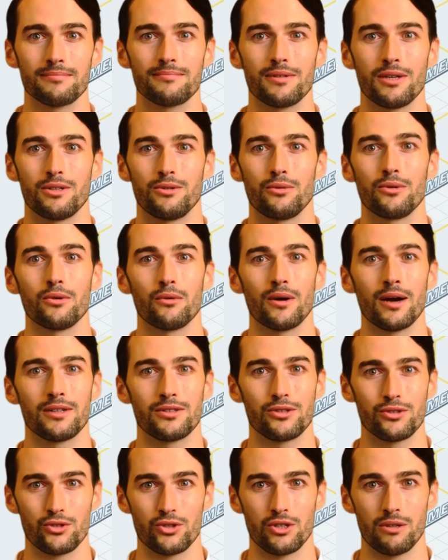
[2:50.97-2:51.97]
These
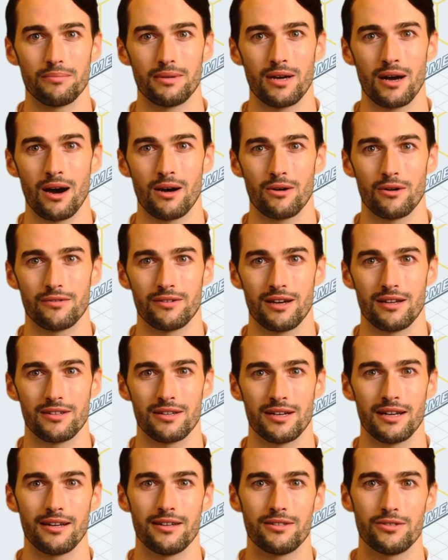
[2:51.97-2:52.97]
requests should be
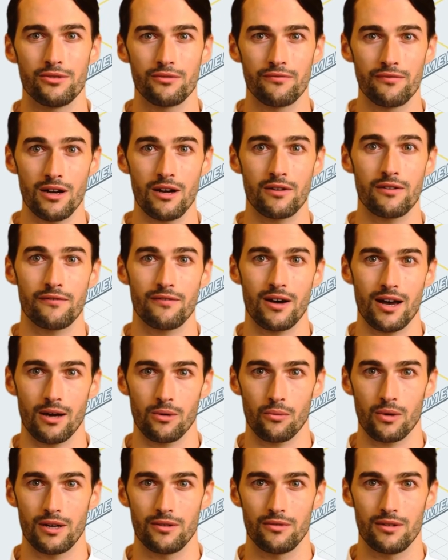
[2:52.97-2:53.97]
unauthenticated to verify
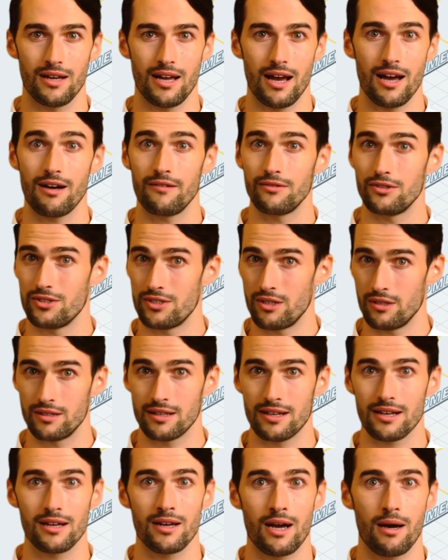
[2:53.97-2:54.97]
whether an
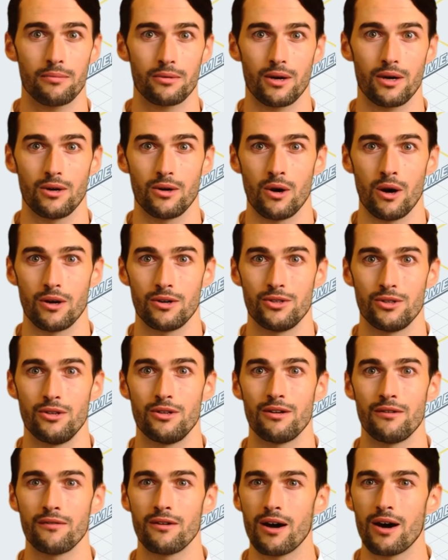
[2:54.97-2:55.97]
adversary can upload
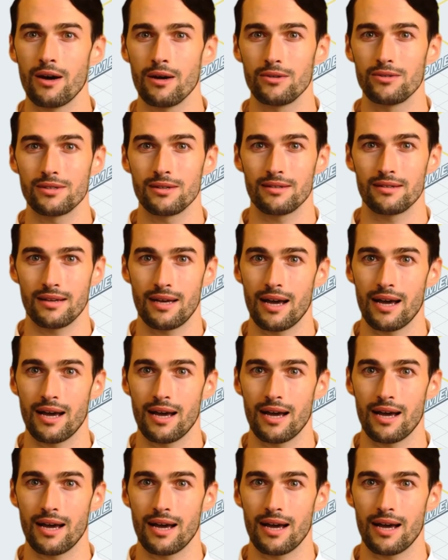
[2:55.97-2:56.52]
arbitrary files